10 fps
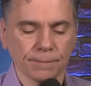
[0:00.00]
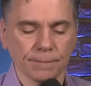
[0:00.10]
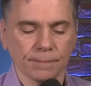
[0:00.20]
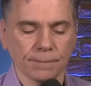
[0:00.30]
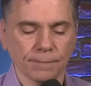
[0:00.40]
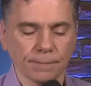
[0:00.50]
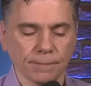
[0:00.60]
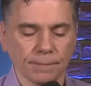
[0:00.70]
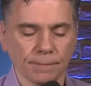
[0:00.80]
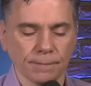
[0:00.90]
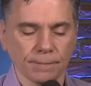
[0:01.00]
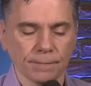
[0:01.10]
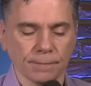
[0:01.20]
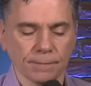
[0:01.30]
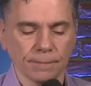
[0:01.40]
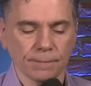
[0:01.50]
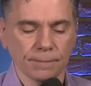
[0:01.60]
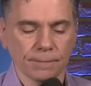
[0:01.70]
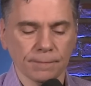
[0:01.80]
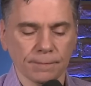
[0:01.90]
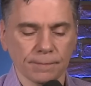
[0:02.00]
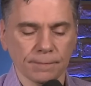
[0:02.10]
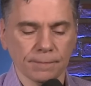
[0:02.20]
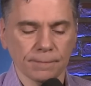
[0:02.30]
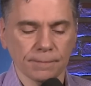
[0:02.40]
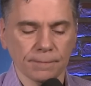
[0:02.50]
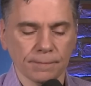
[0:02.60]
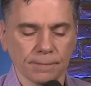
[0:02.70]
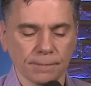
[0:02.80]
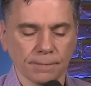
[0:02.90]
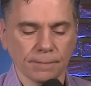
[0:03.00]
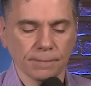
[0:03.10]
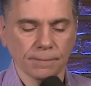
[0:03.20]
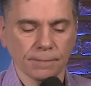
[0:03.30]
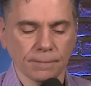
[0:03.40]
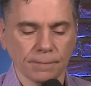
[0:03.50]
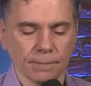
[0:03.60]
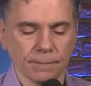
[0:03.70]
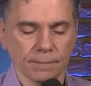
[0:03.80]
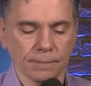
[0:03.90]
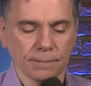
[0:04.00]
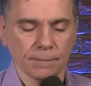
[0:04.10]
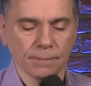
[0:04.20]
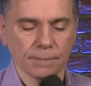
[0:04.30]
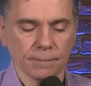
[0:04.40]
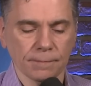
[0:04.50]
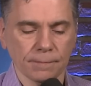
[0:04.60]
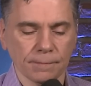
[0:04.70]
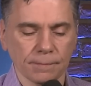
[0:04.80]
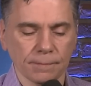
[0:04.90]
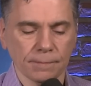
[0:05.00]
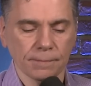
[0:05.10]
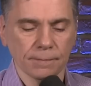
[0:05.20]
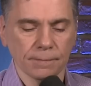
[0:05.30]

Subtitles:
This person isn't speaking.